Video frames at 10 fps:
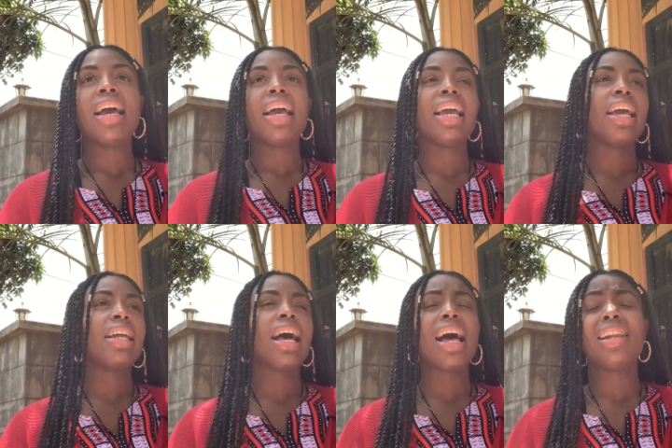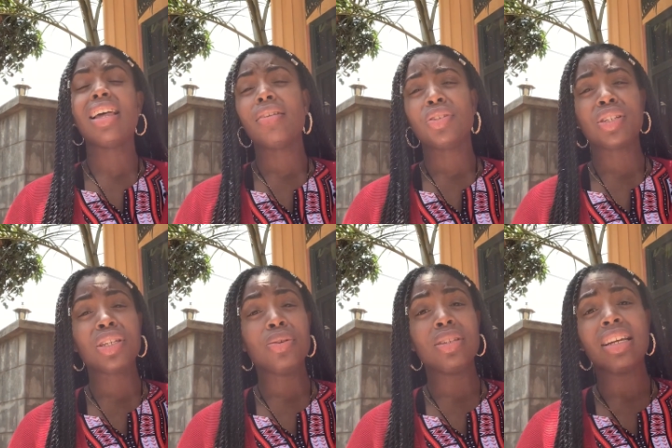and I love just
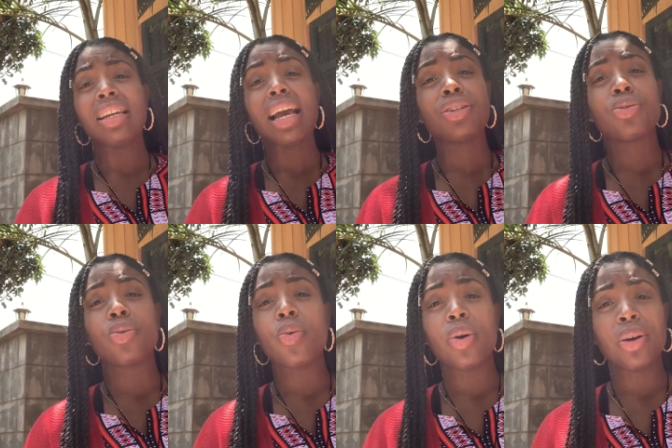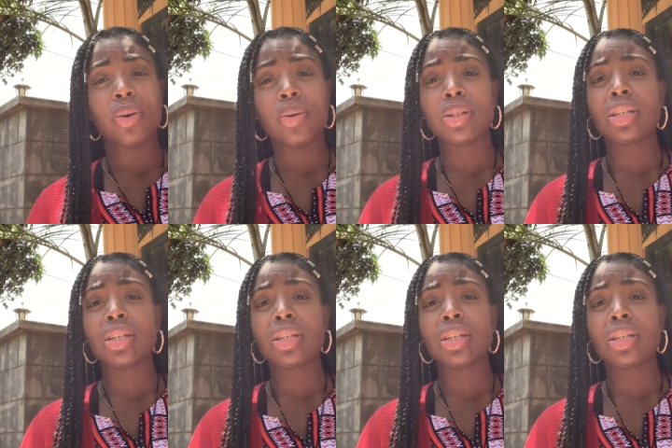using natural oils,